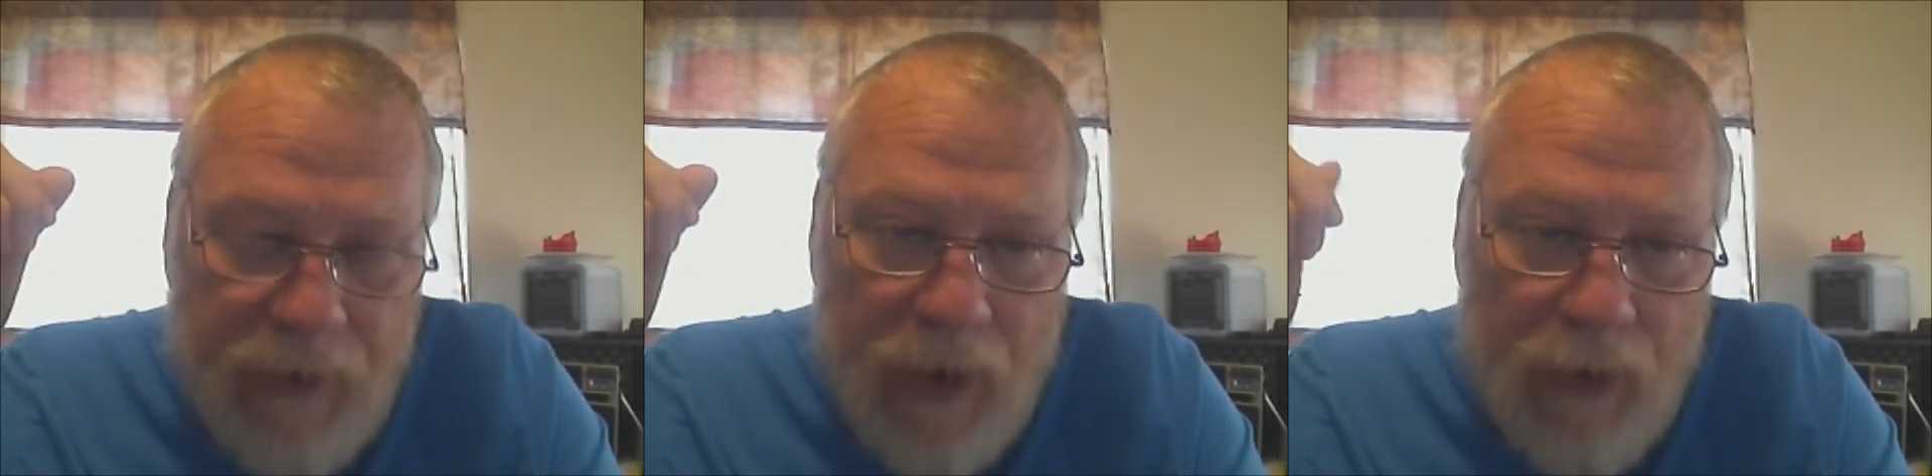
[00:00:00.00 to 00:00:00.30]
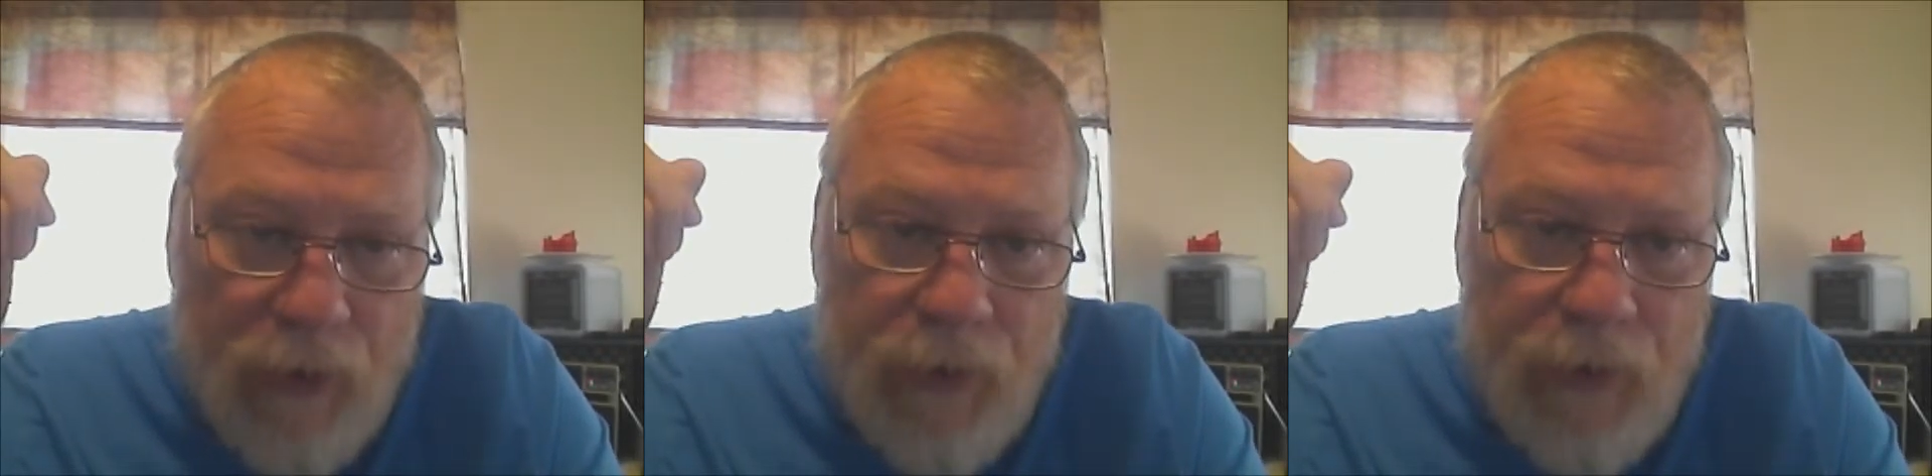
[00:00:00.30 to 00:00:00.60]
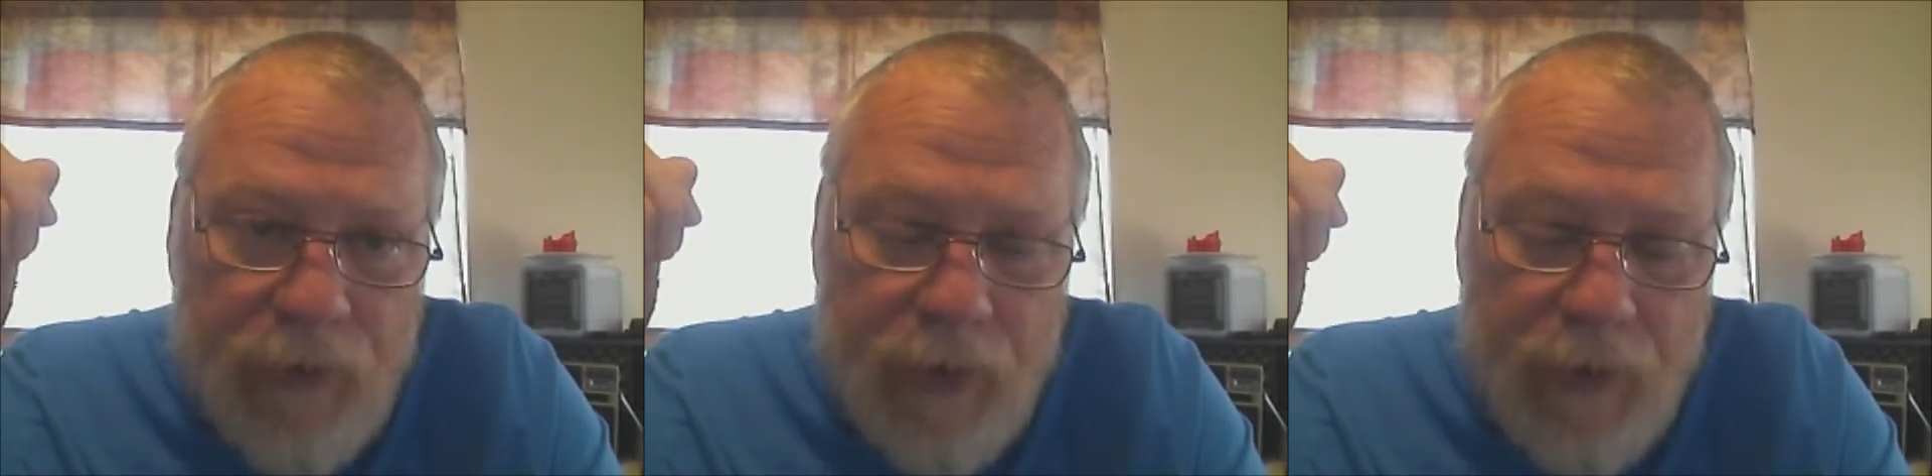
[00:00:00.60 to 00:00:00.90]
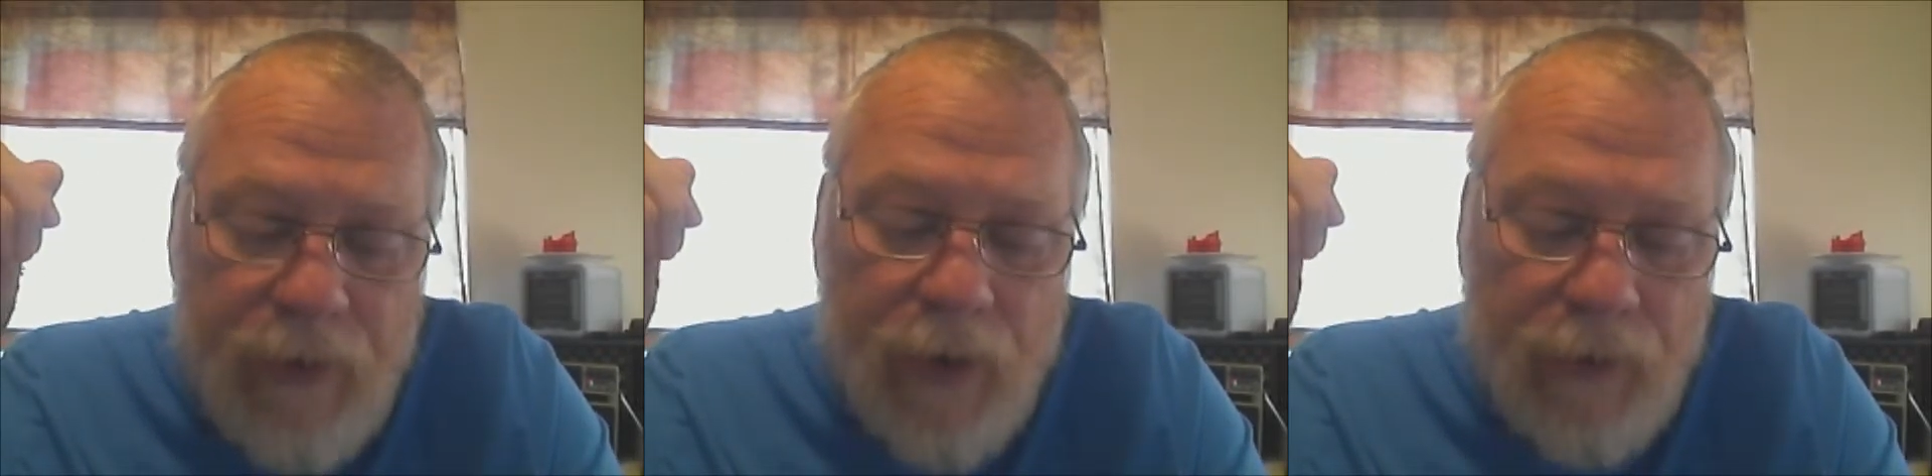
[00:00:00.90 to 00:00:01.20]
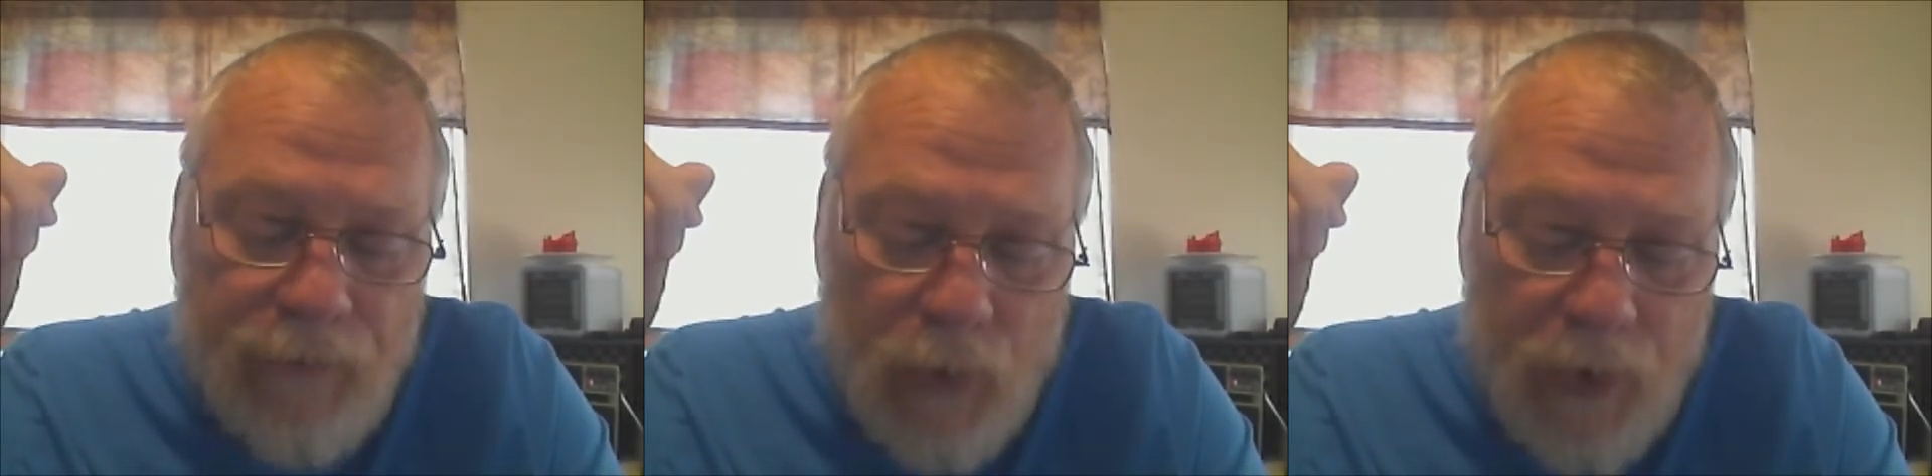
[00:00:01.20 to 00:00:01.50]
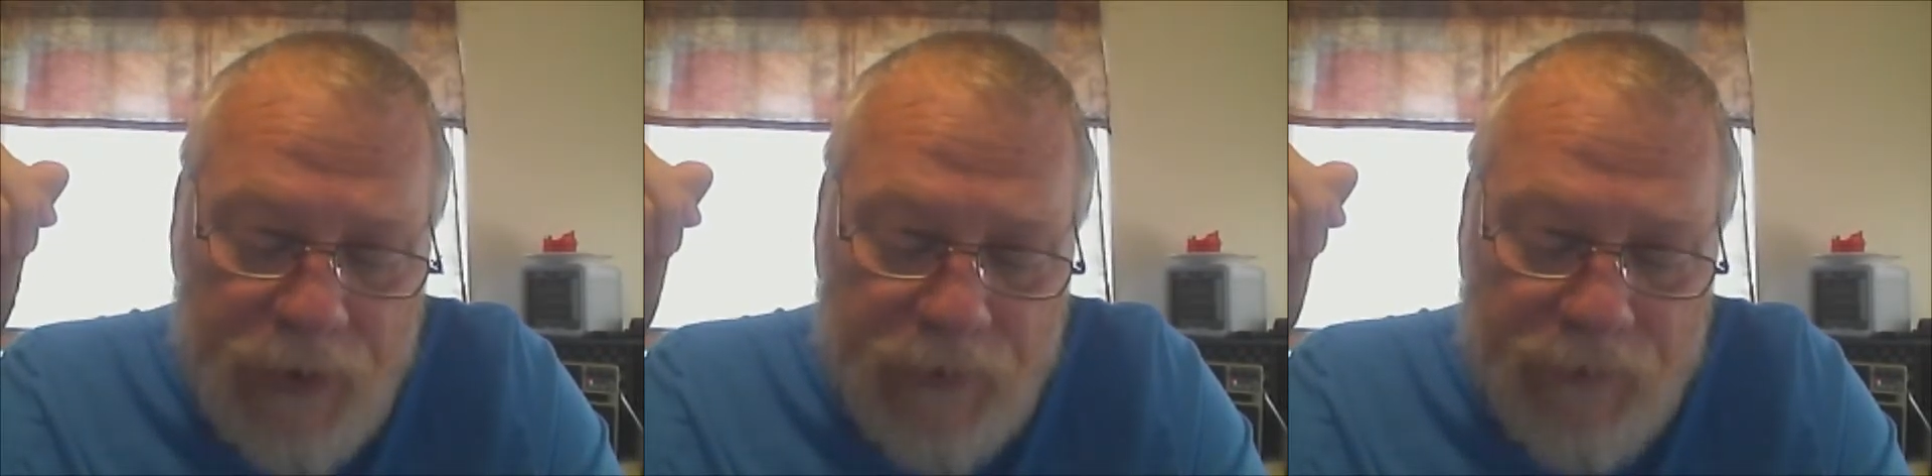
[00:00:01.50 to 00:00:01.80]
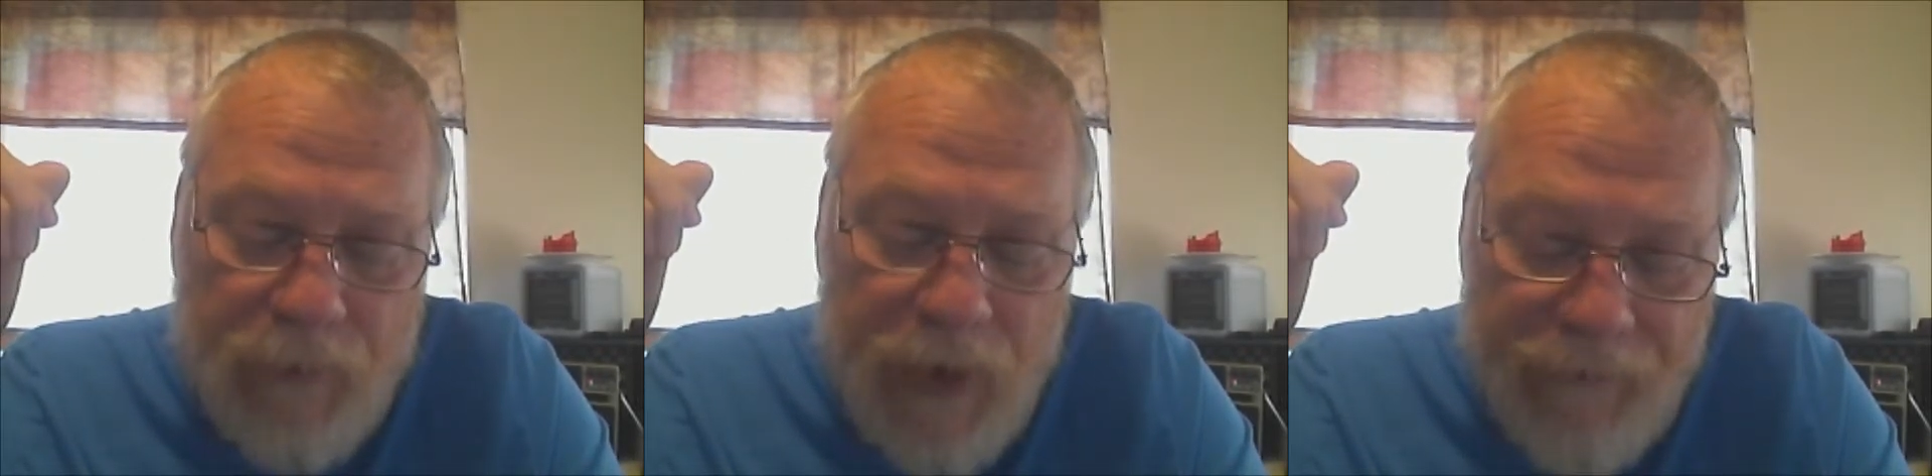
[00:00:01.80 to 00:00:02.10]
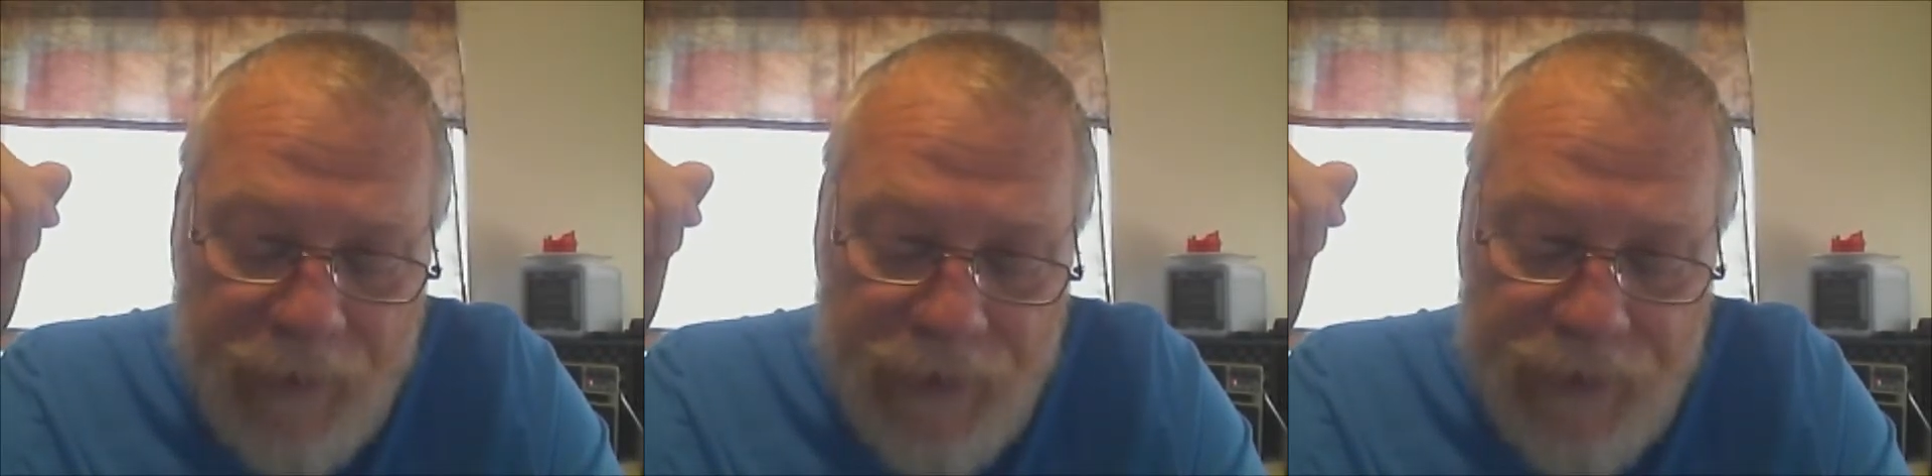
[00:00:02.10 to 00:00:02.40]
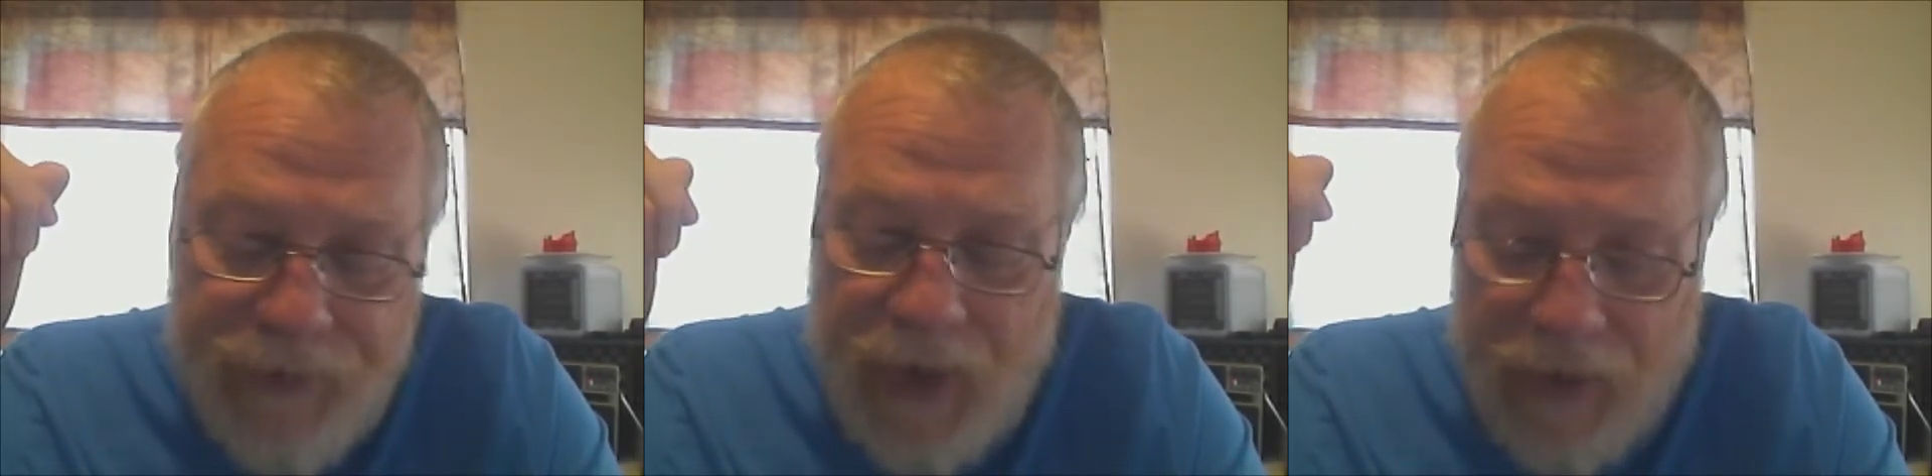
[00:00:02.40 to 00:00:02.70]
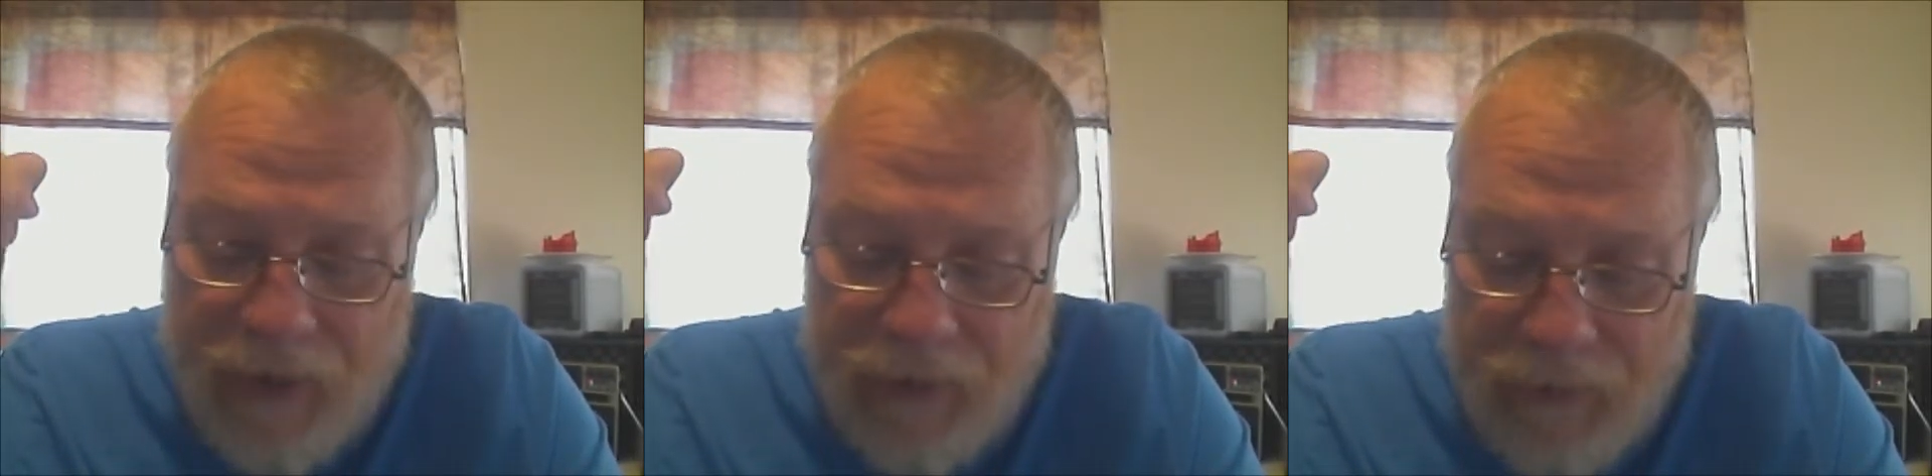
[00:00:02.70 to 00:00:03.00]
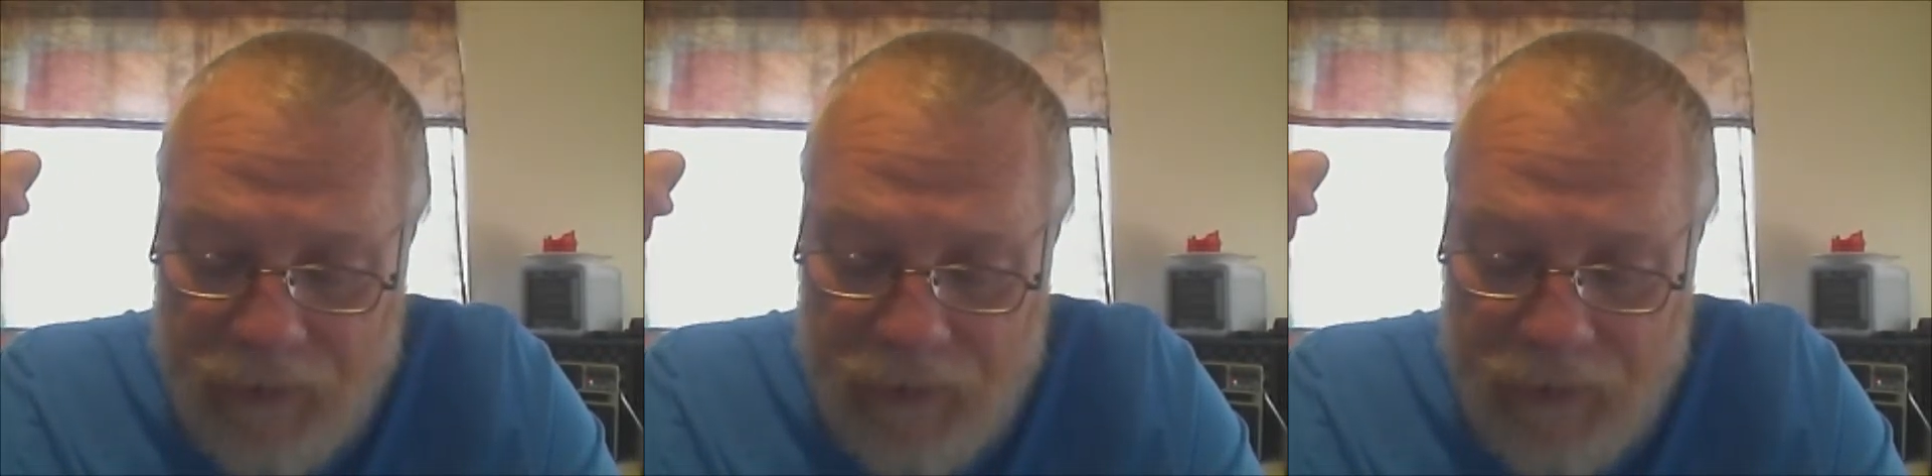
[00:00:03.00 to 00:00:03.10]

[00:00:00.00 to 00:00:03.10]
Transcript: I heard another voice from heaven saying,